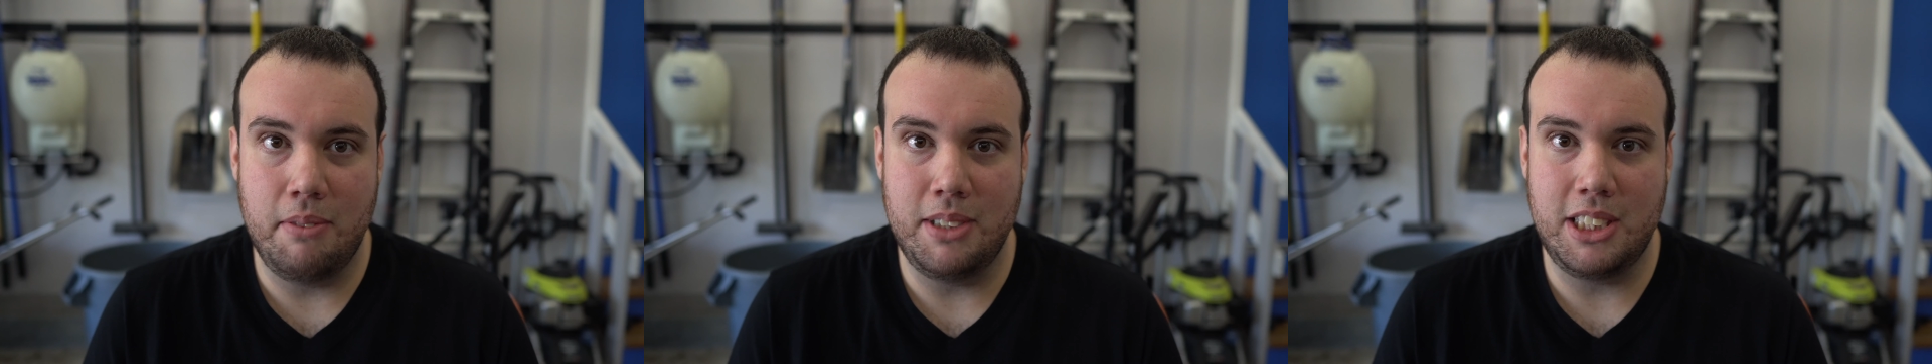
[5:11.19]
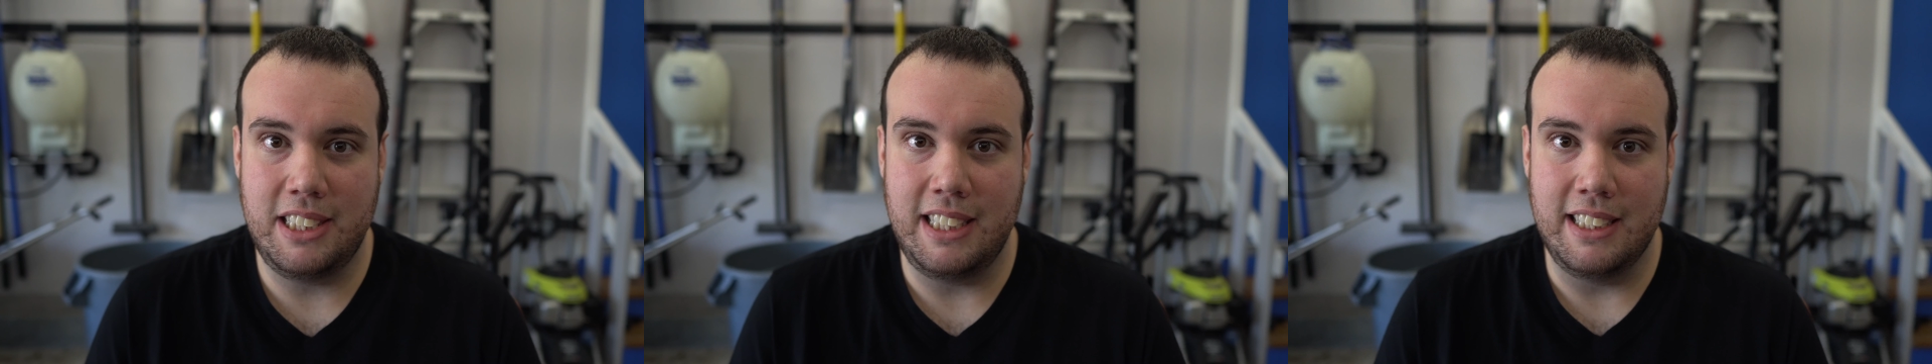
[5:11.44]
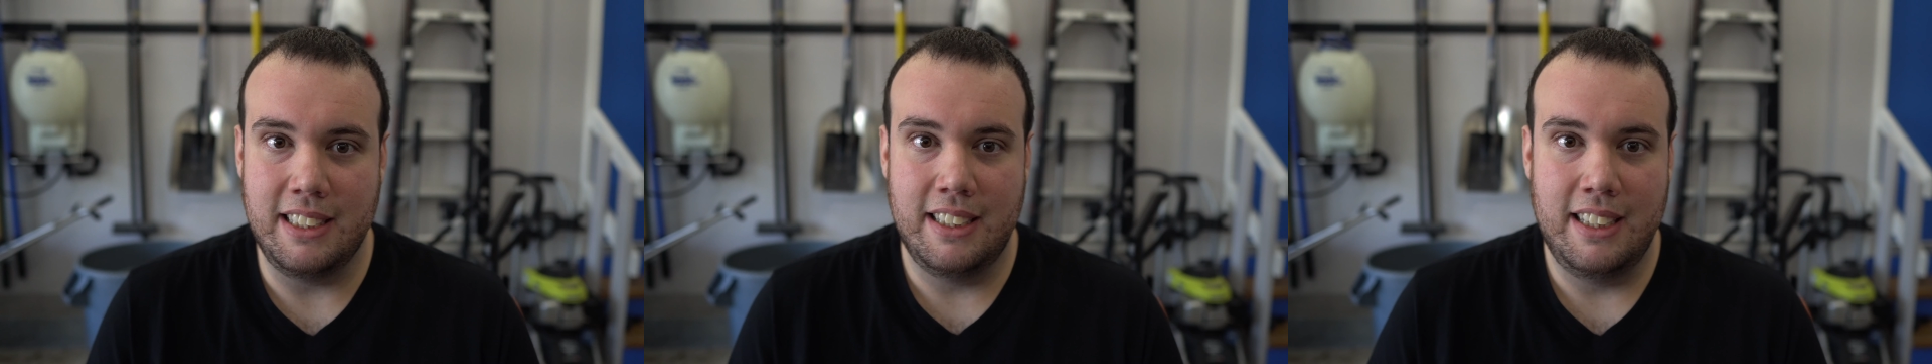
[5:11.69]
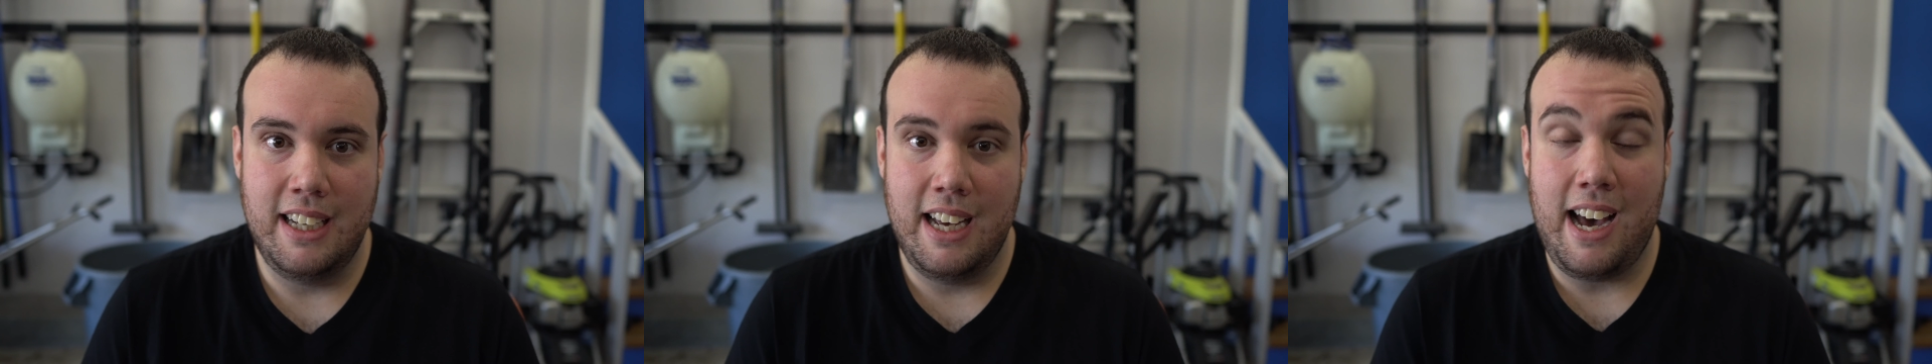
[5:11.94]
machine.
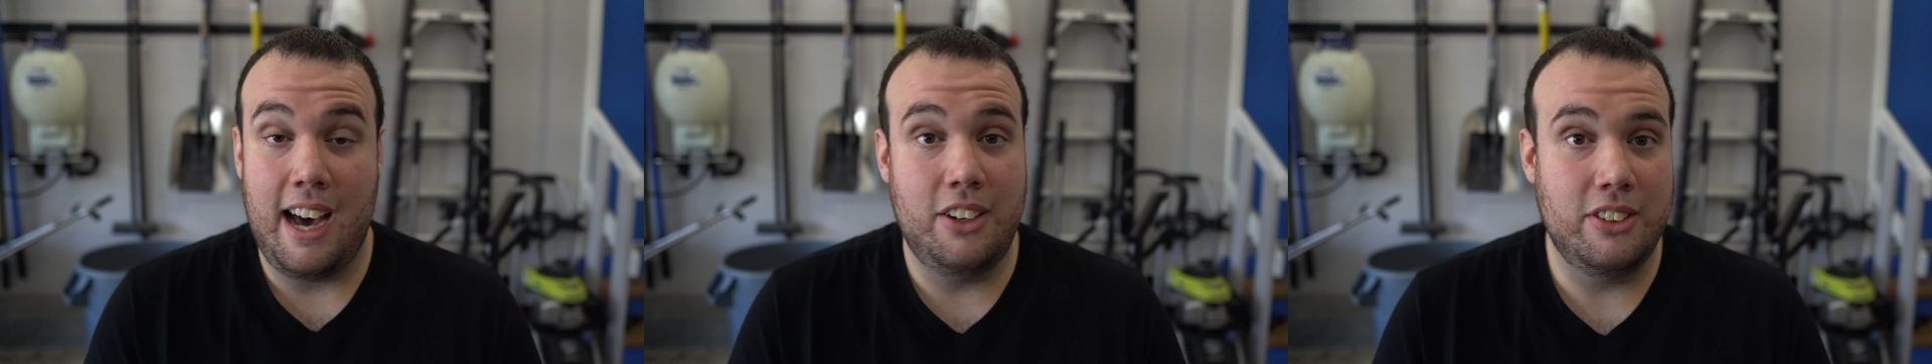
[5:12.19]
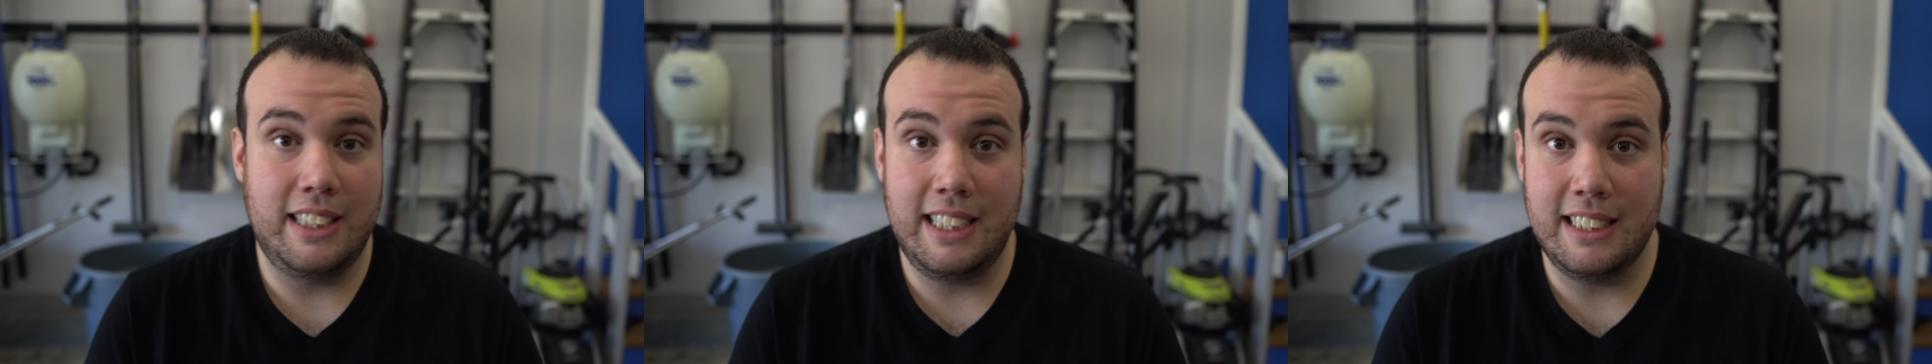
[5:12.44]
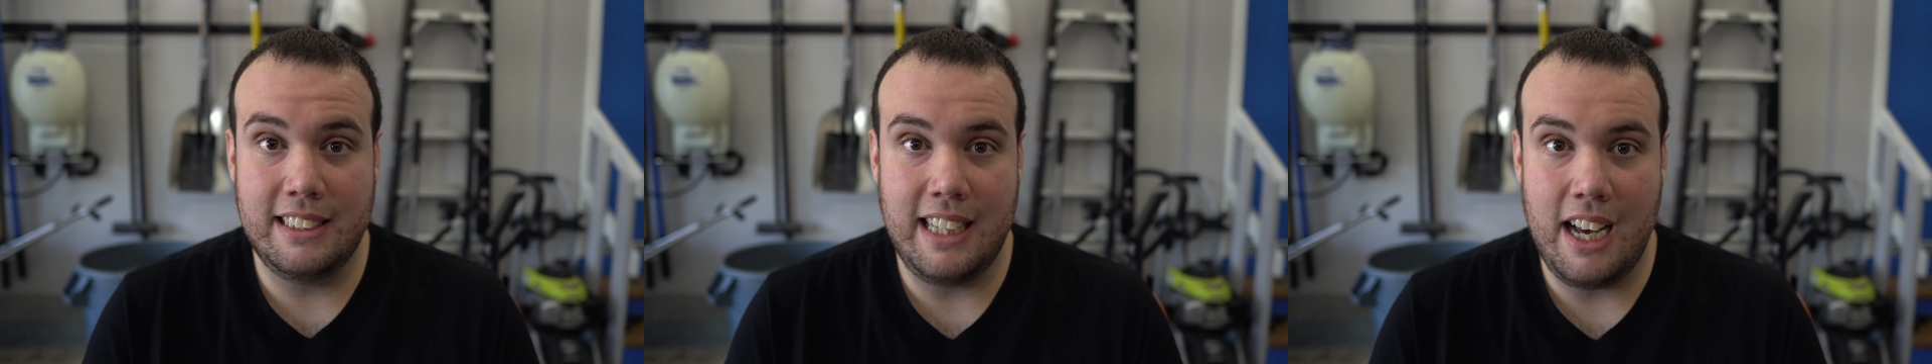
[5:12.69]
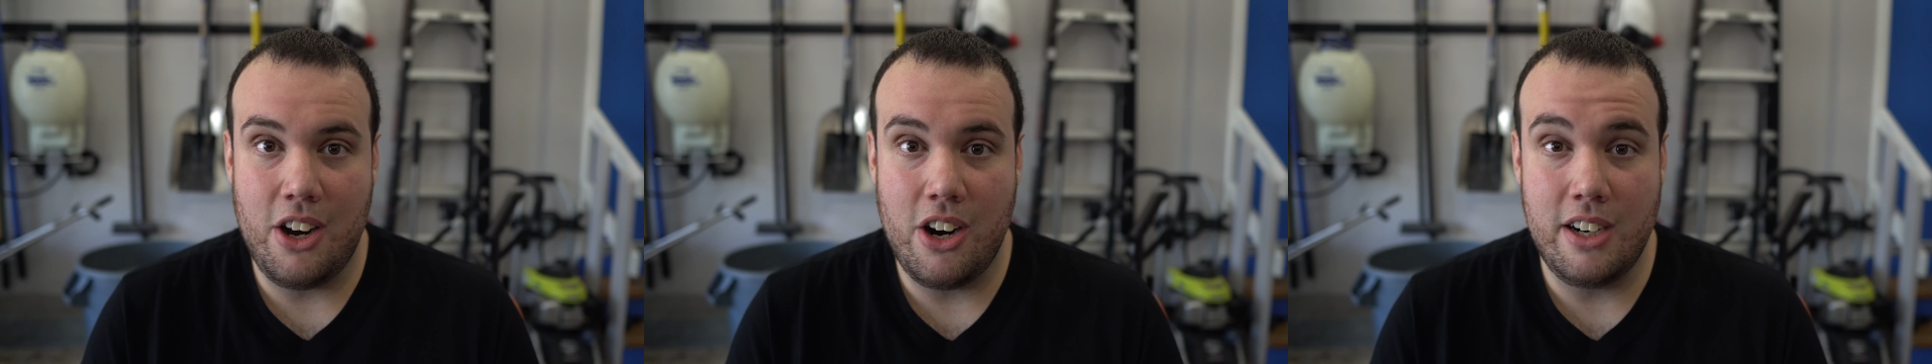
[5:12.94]
I don't think it's
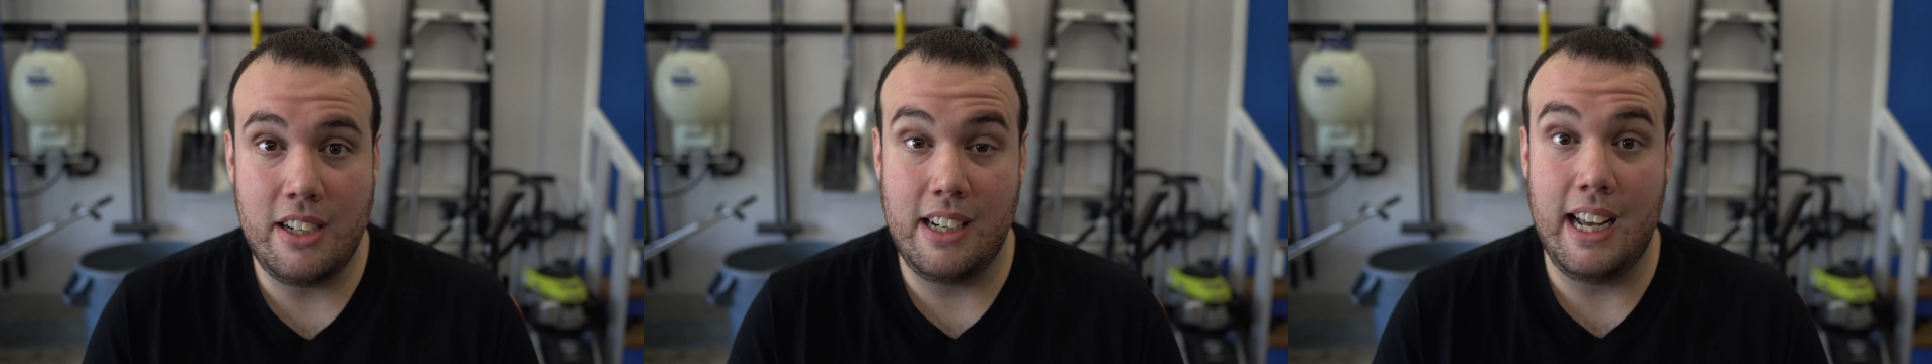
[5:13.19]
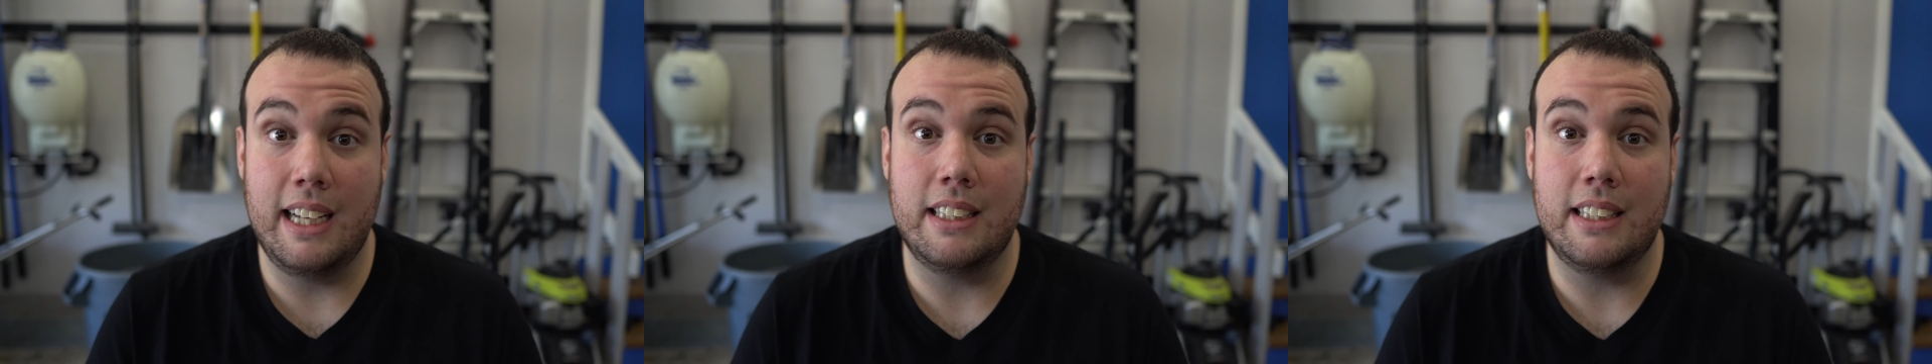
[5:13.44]
that hard, and I